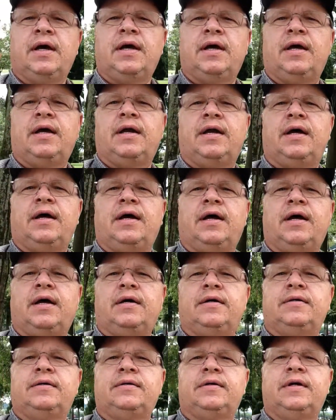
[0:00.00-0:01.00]
It uh,
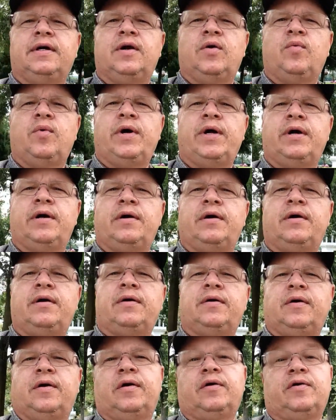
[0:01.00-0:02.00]
in the winter
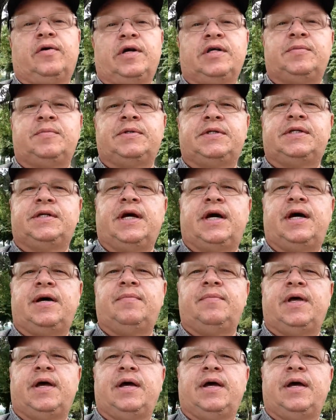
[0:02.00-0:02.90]
or Christmas time,